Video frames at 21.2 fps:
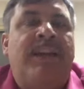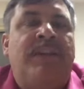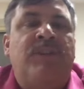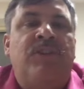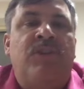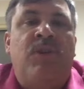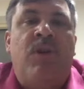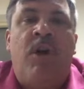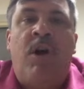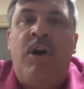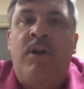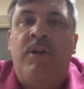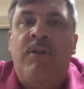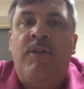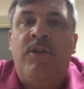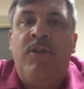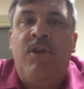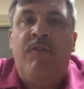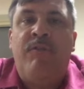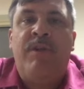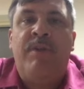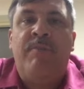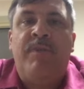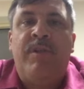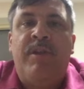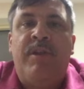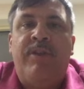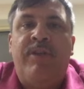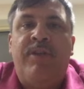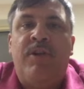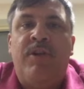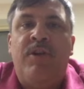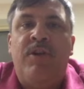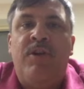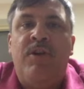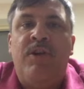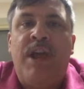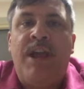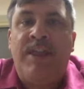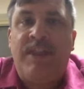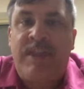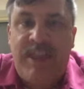So on November the
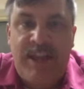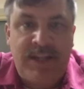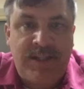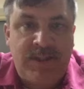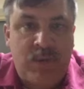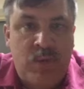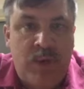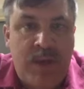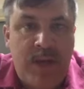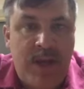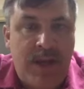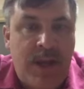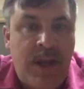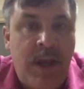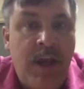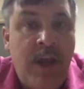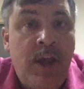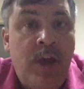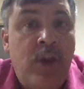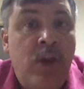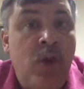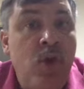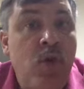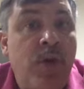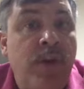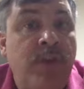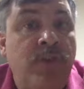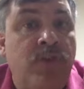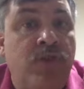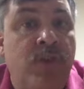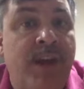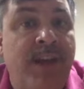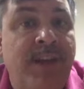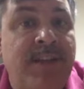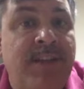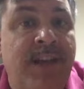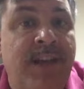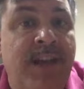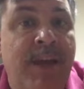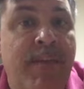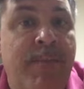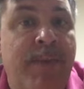3rd, this week, you can dress
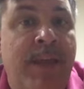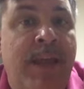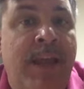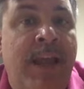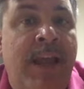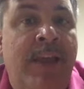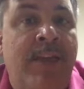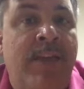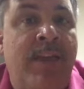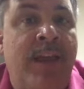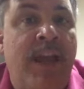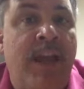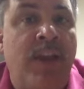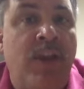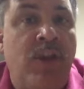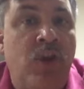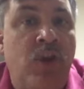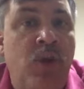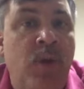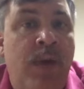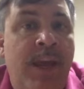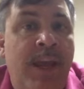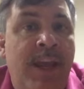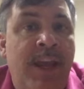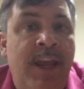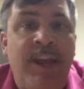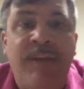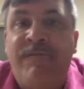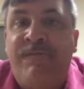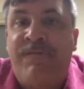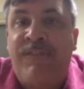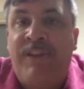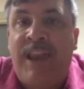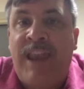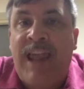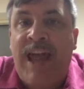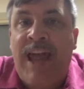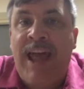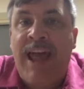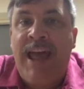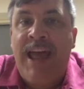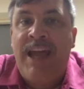up in UAE
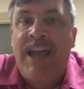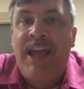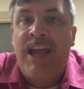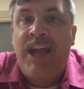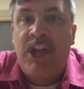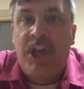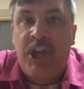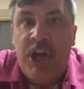flag